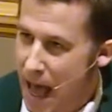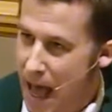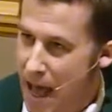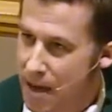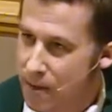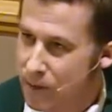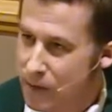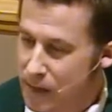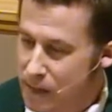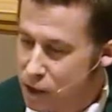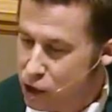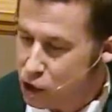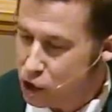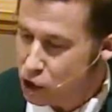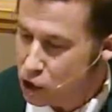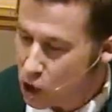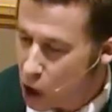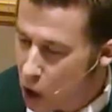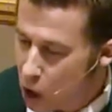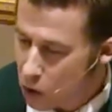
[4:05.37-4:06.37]
heavy
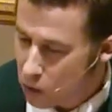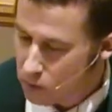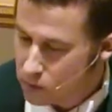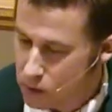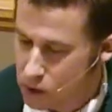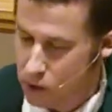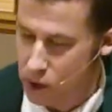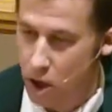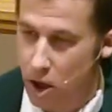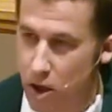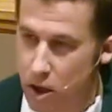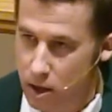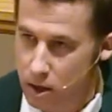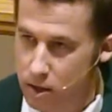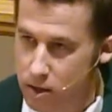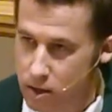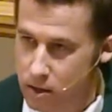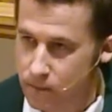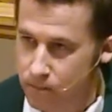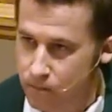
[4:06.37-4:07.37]
stone
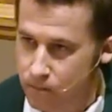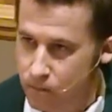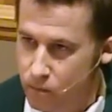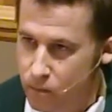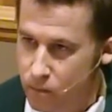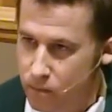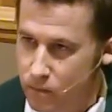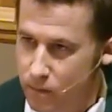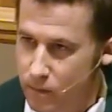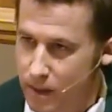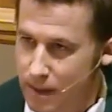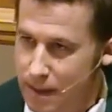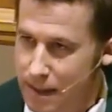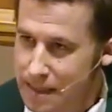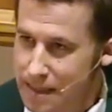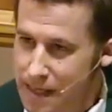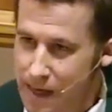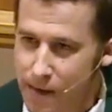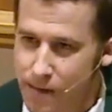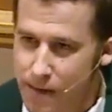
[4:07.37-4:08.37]
jars
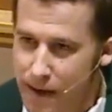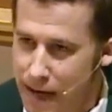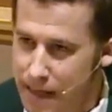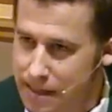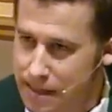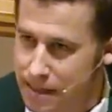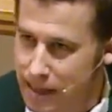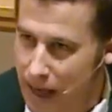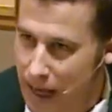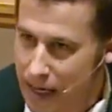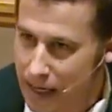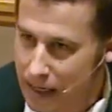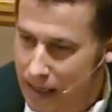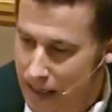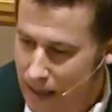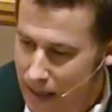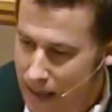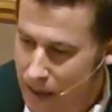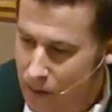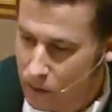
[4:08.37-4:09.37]
instead of nice, light
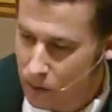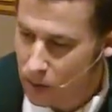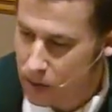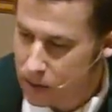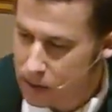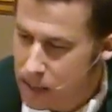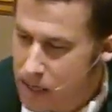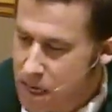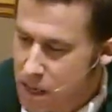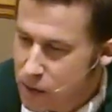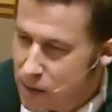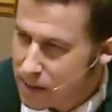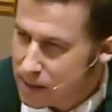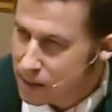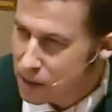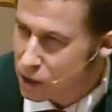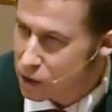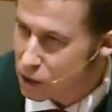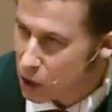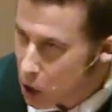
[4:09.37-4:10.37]
clay ones? These
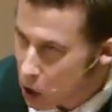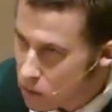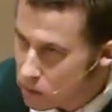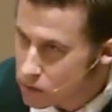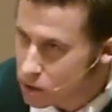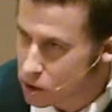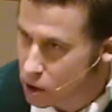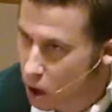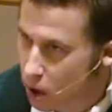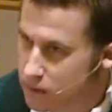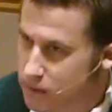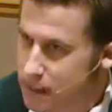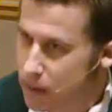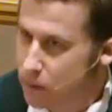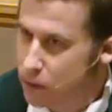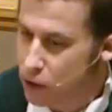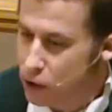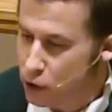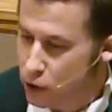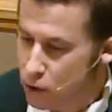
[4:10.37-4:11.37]
stone jars that
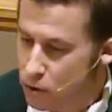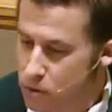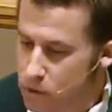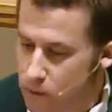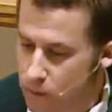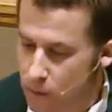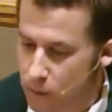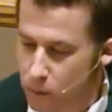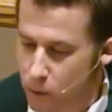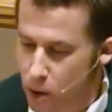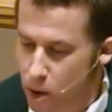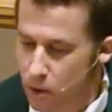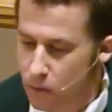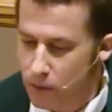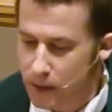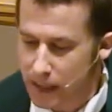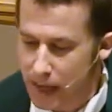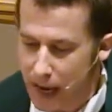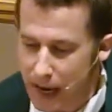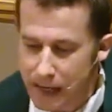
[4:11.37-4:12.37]
were used for
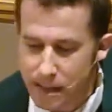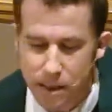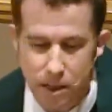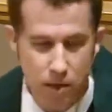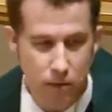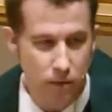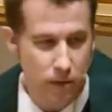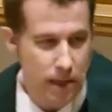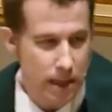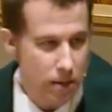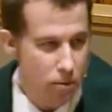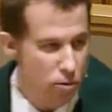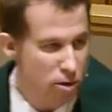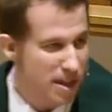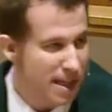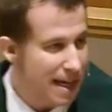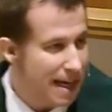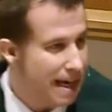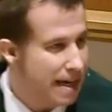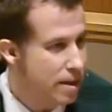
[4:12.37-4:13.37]
purification
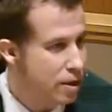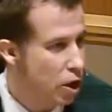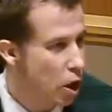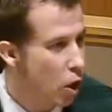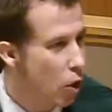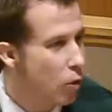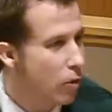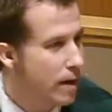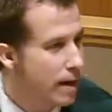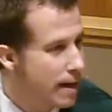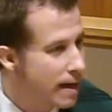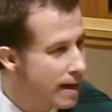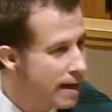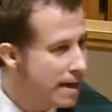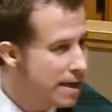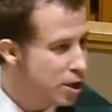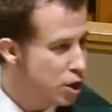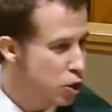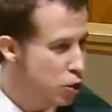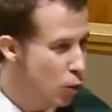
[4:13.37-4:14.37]
rituals, each holding
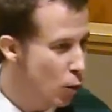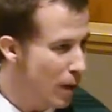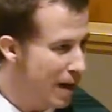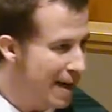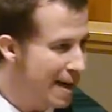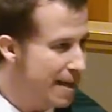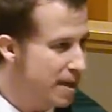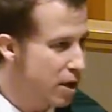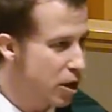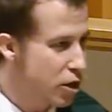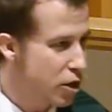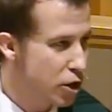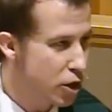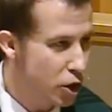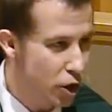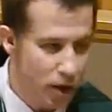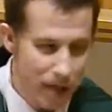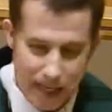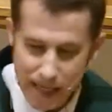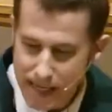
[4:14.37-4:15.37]
20 to
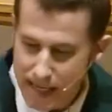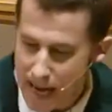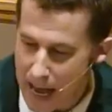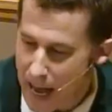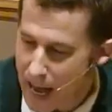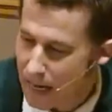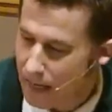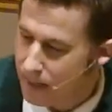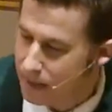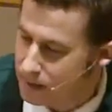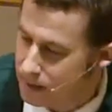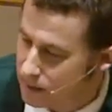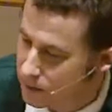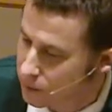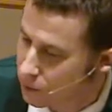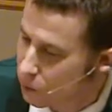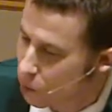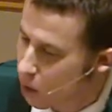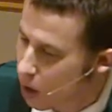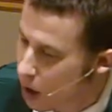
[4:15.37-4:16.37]
30 gallons
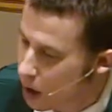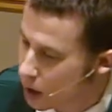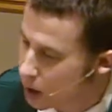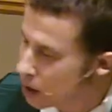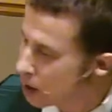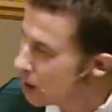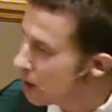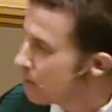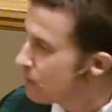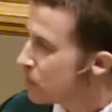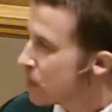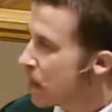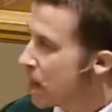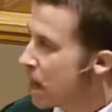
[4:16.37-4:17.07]
of water,